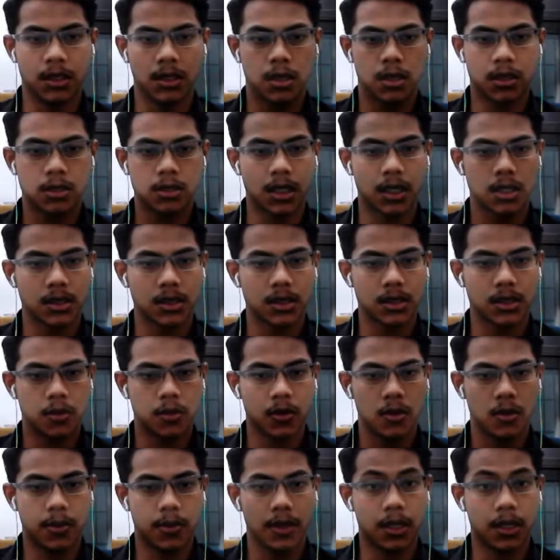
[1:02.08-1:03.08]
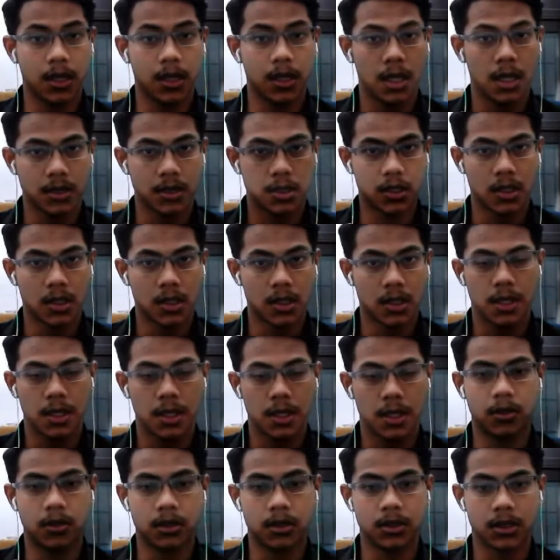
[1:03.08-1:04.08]
lost item could be a laptop that
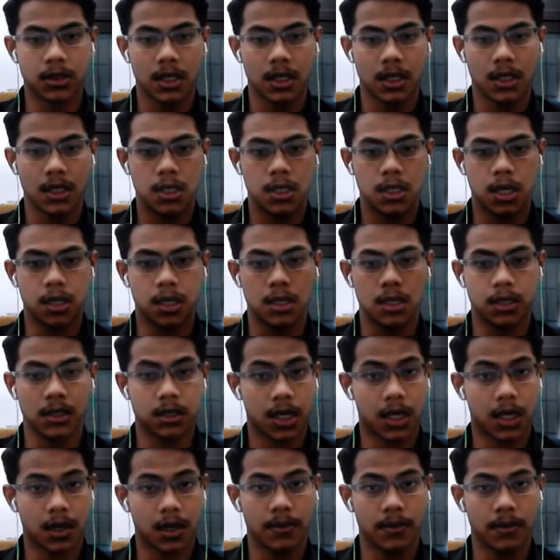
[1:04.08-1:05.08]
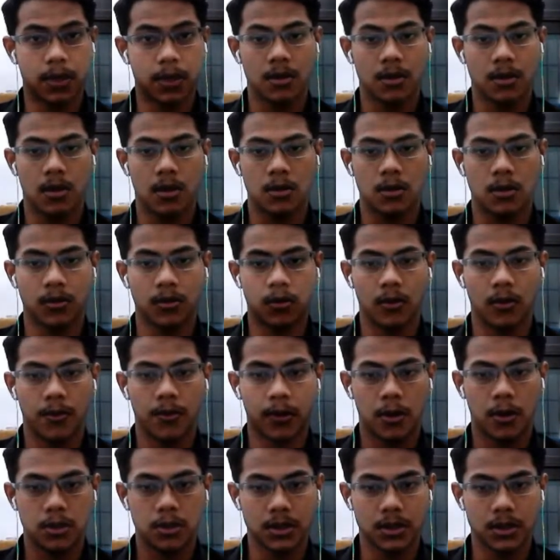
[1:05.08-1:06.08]
contained an assignment or group
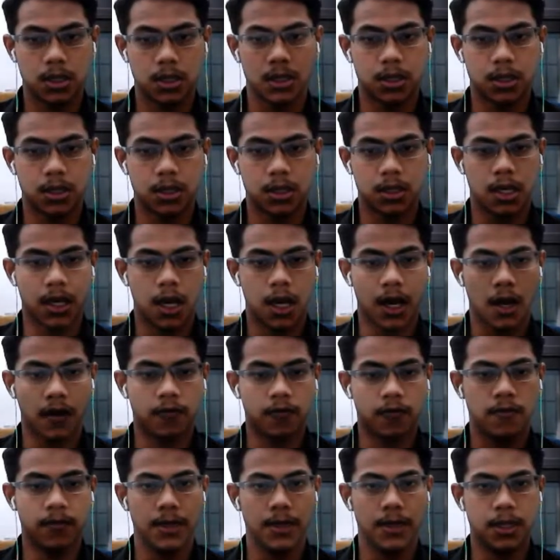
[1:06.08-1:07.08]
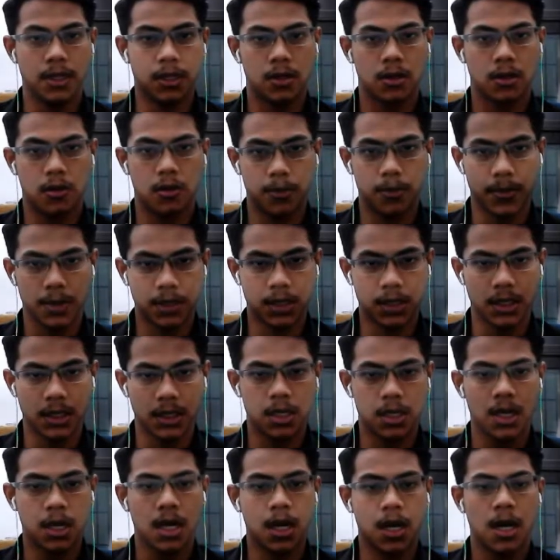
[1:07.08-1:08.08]
project that have been completed
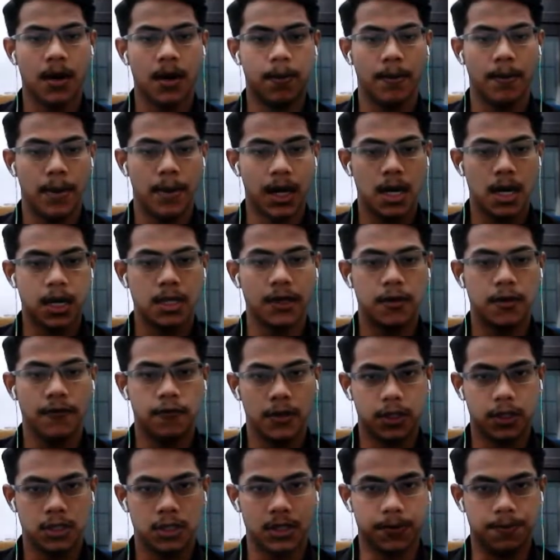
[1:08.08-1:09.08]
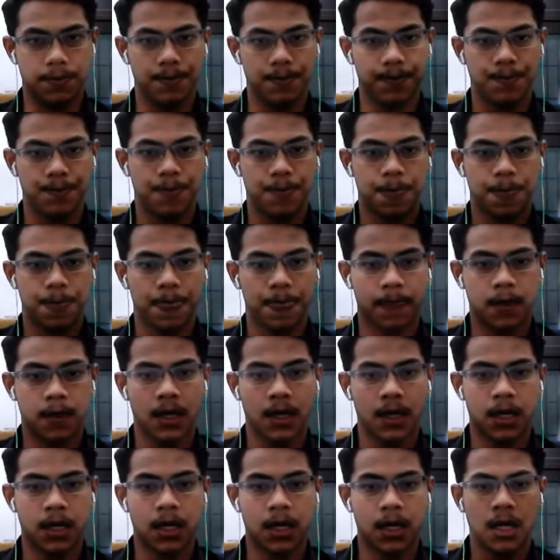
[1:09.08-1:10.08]
by the victim.
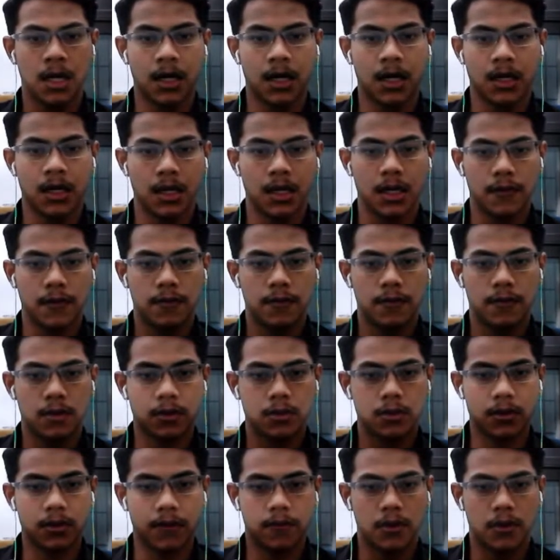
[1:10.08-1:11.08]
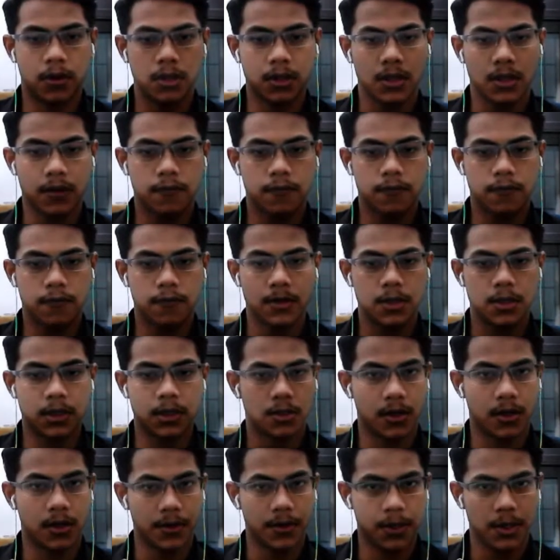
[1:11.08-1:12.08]
Therefore, to avoiding from this
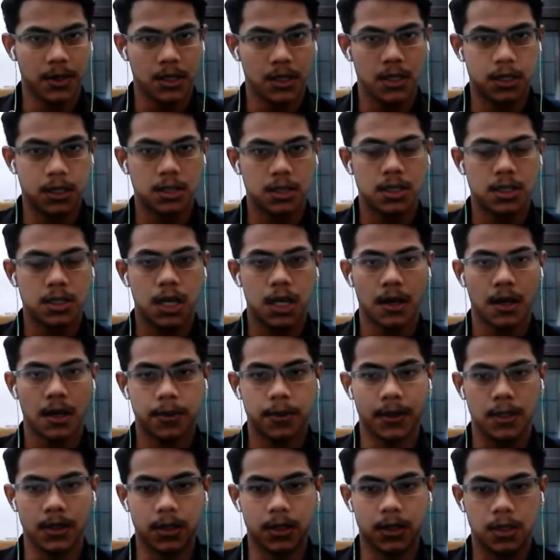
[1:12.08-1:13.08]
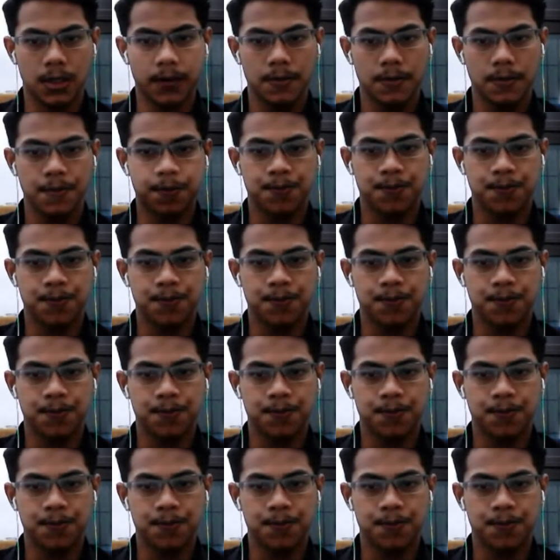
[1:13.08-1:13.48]
criminal case happening again,